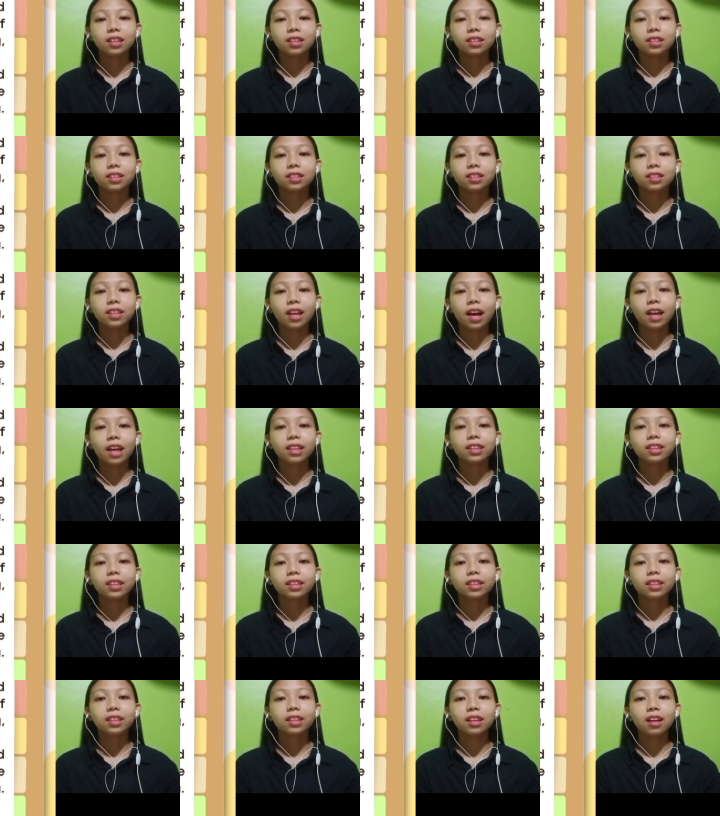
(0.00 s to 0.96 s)
that
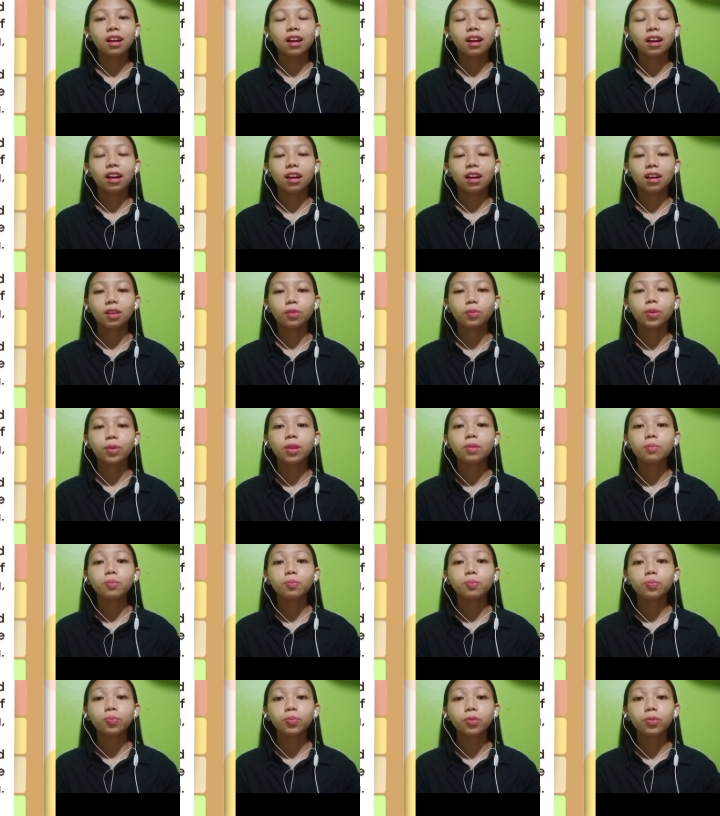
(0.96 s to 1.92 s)
will
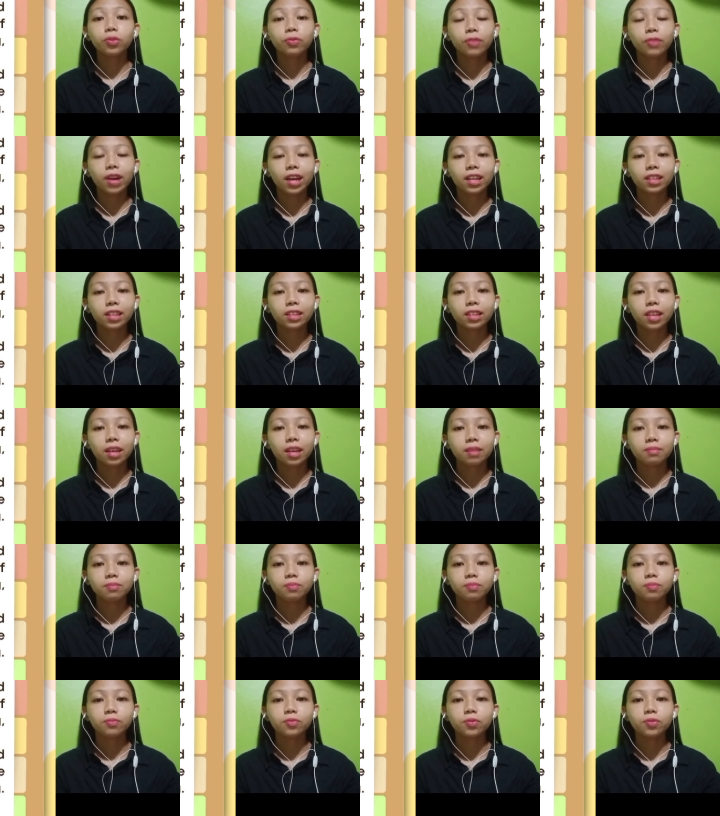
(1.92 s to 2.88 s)
provide
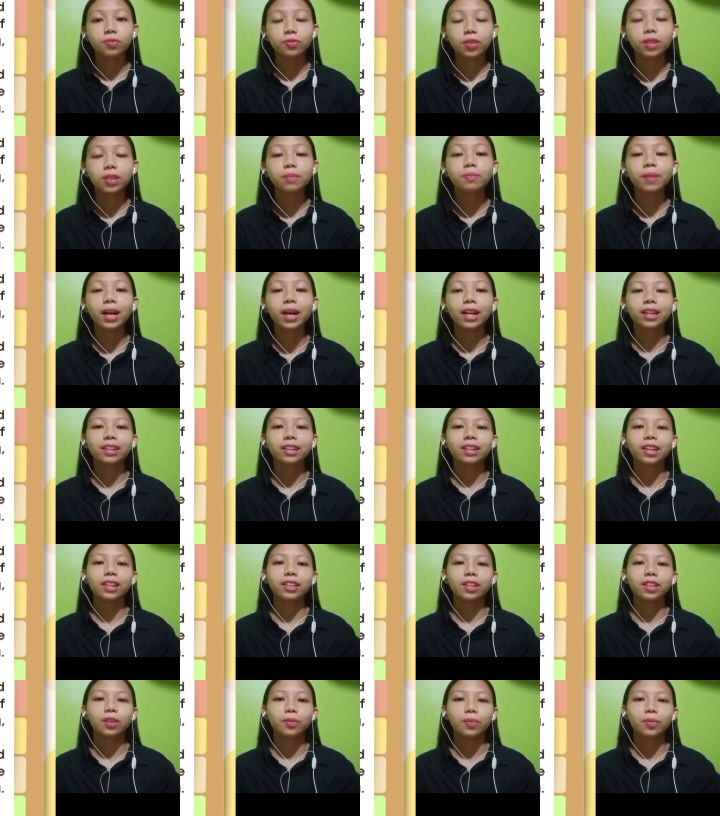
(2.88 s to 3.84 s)
them feedback
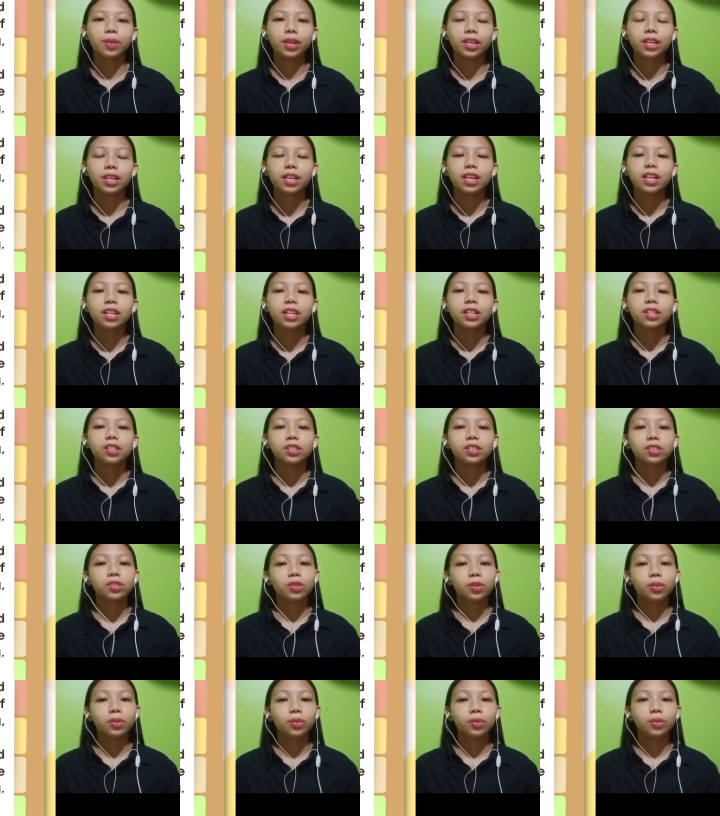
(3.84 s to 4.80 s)
right away.
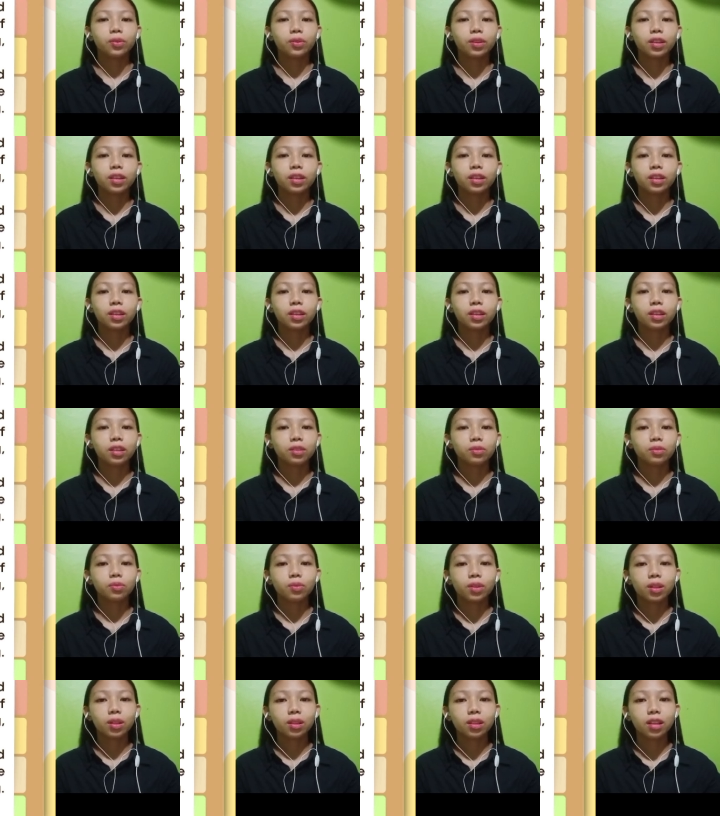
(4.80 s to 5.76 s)
So it
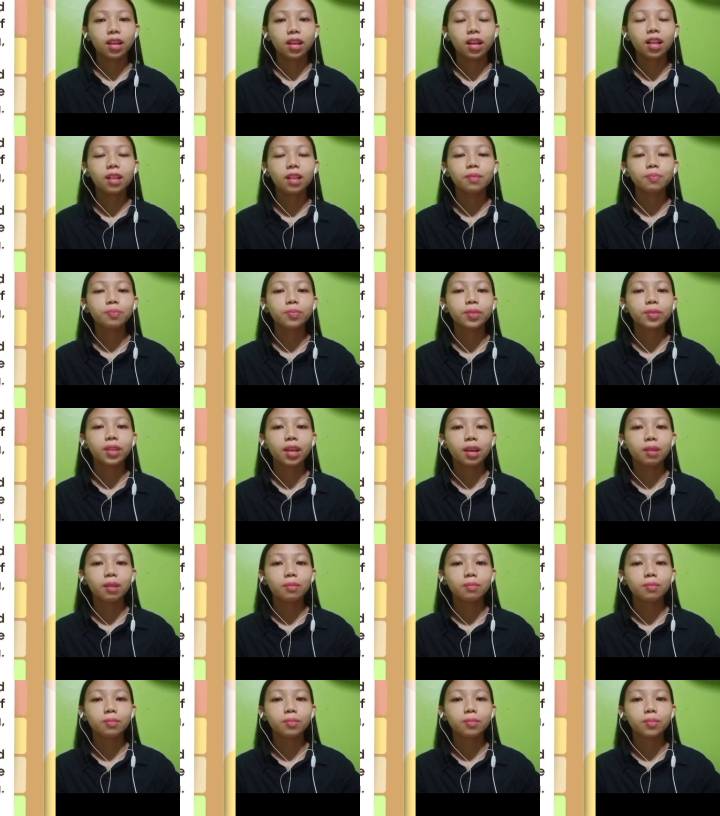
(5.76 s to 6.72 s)
will help
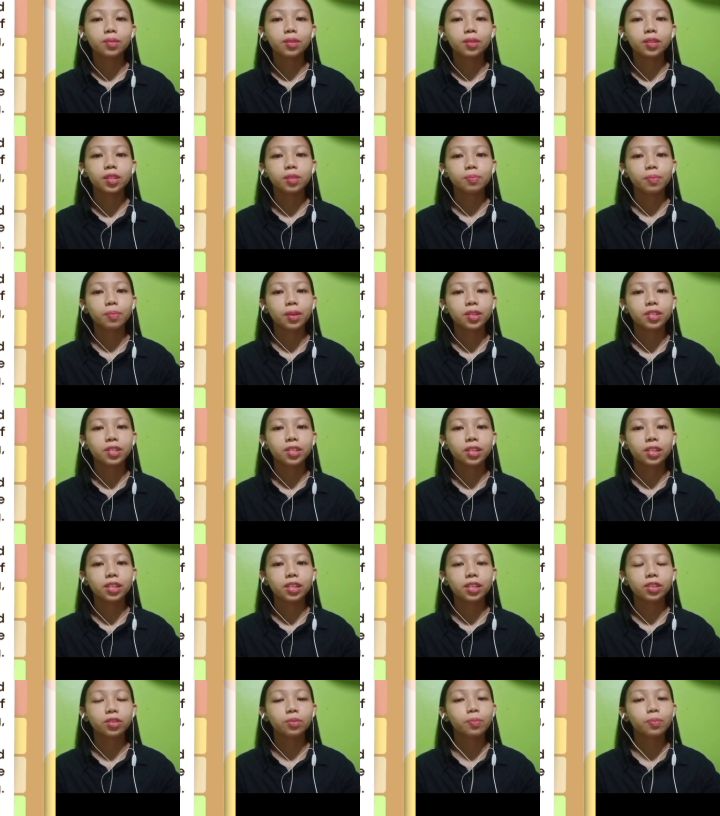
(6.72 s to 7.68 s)
them
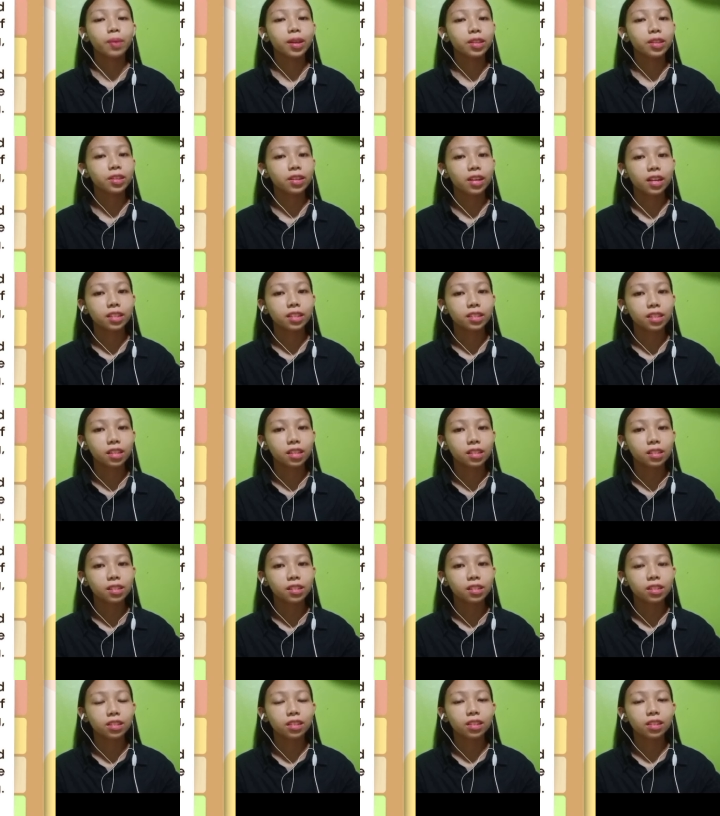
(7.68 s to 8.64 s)
especially to better assess
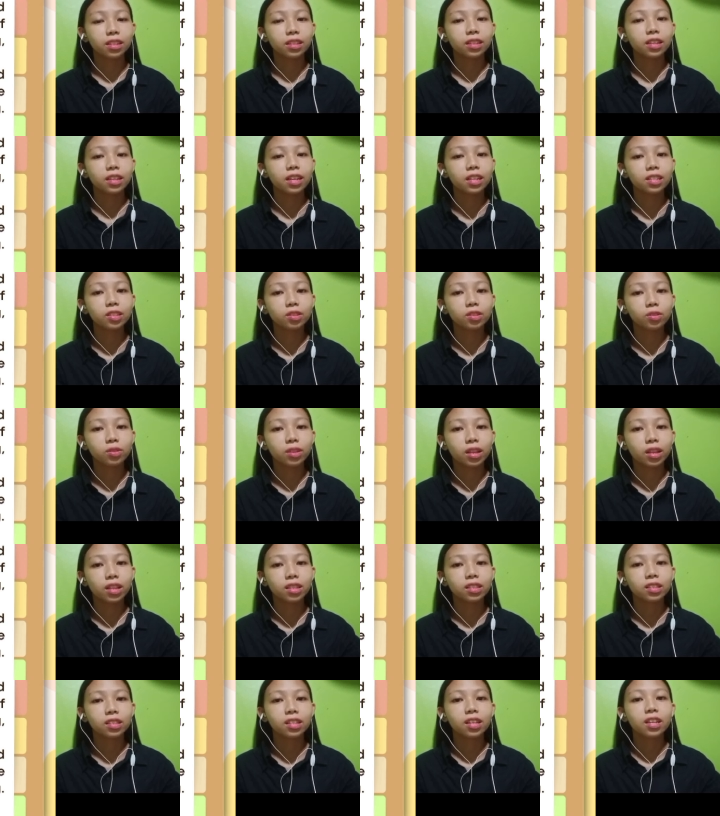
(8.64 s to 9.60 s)
their
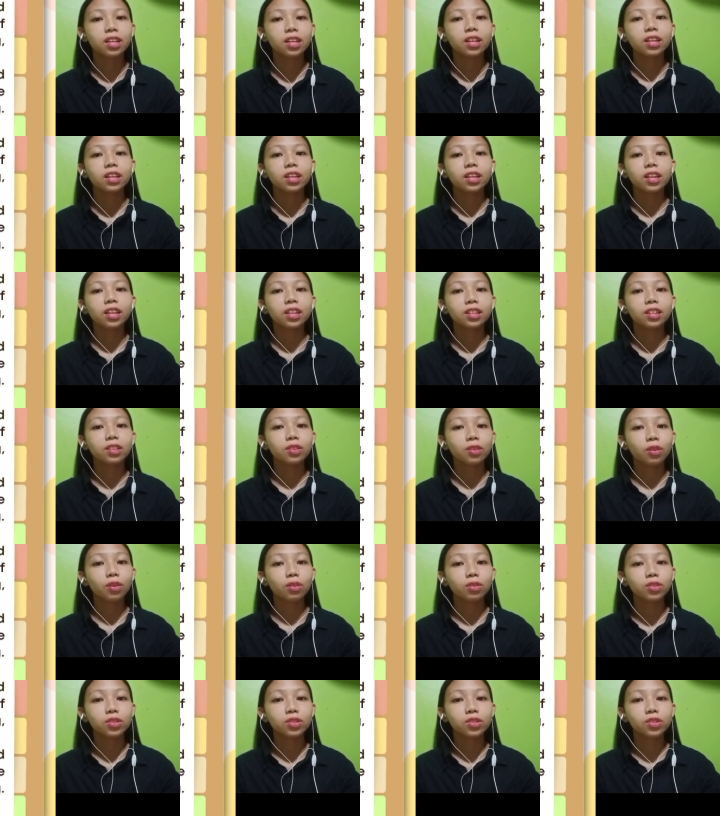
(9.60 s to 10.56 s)
students and
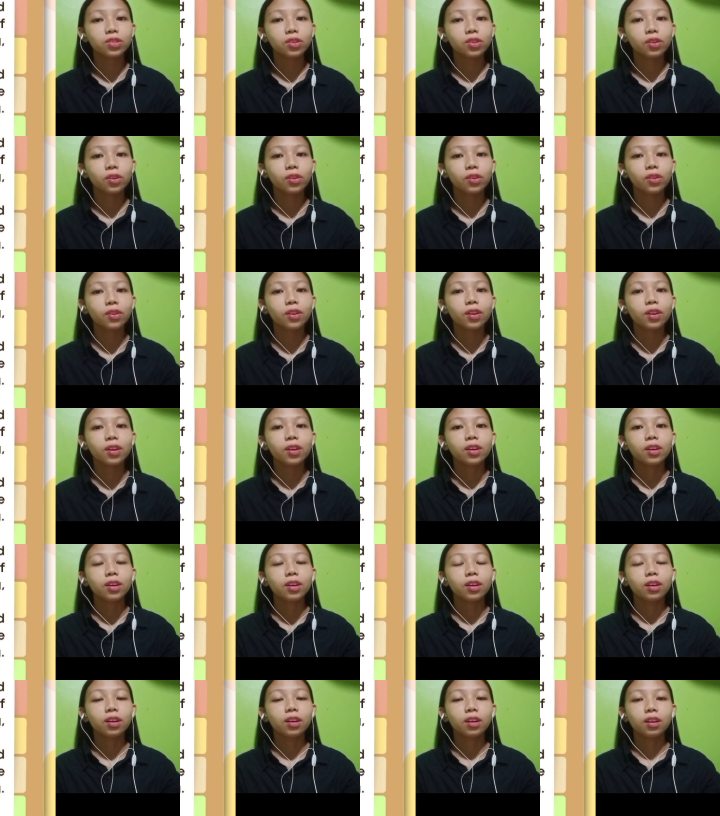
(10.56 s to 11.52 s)
also
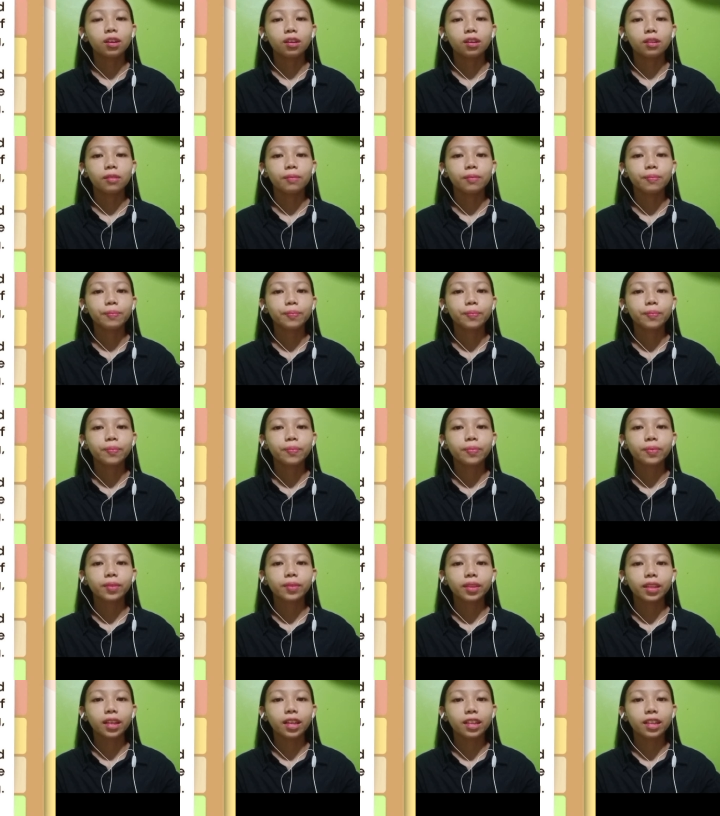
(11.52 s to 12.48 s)

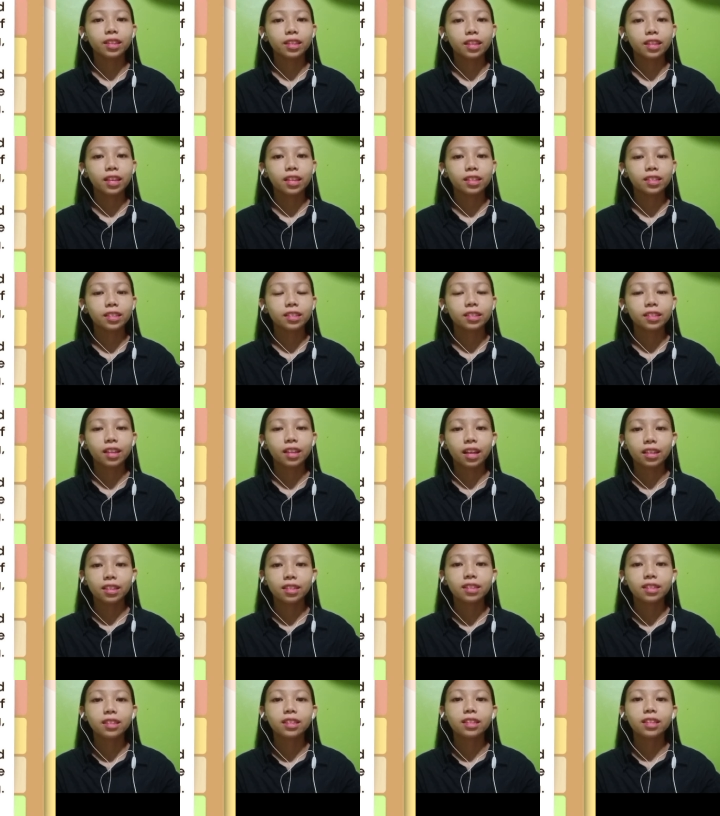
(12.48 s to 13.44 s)
it is not
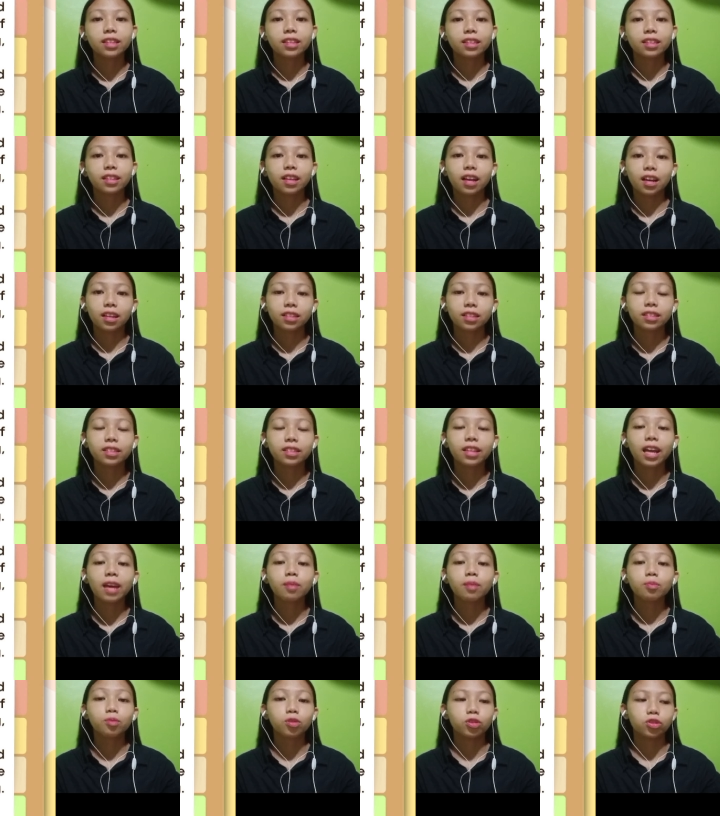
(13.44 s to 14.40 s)

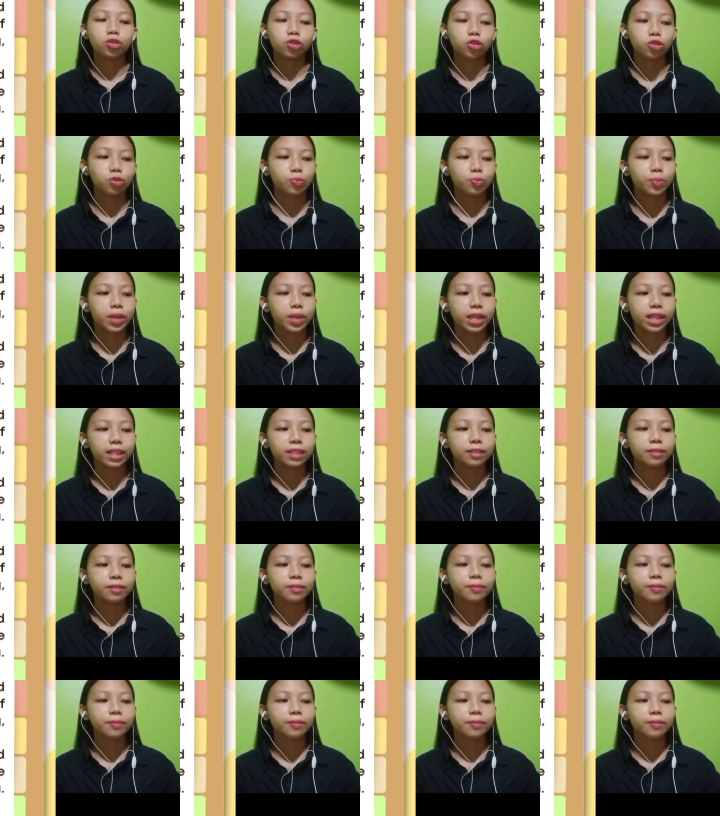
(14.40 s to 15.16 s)
time consuming.